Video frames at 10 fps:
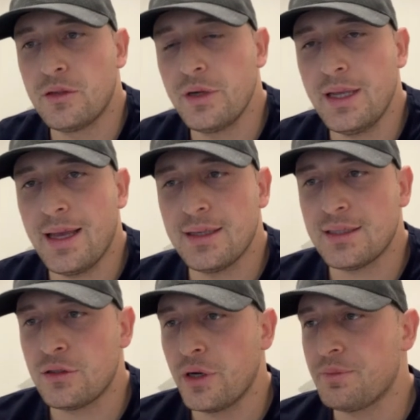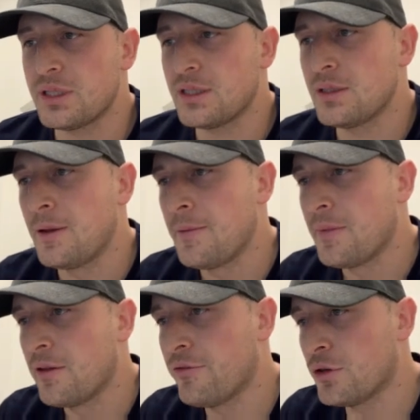3 strips
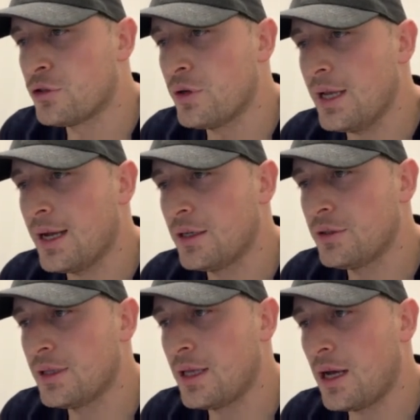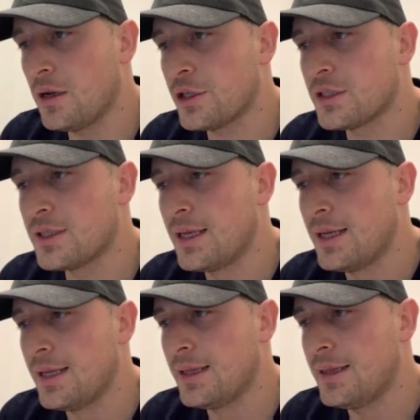for $300.
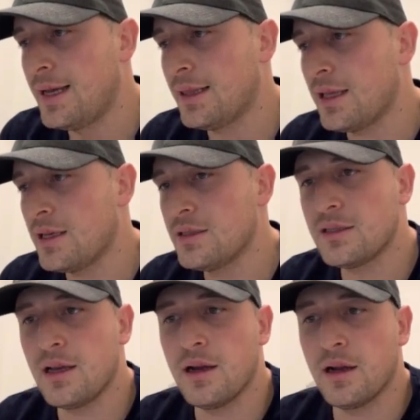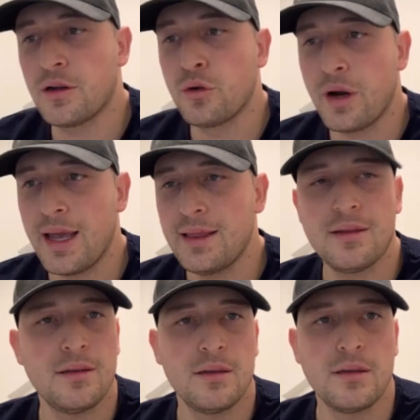That is a
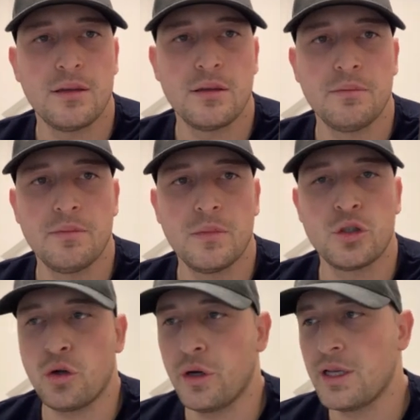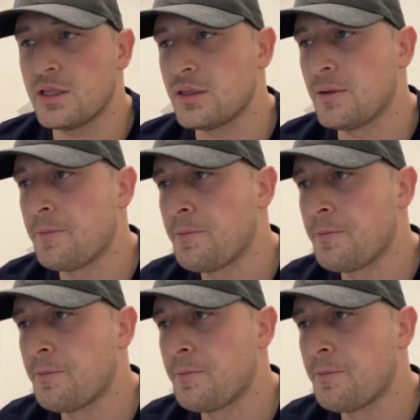great choice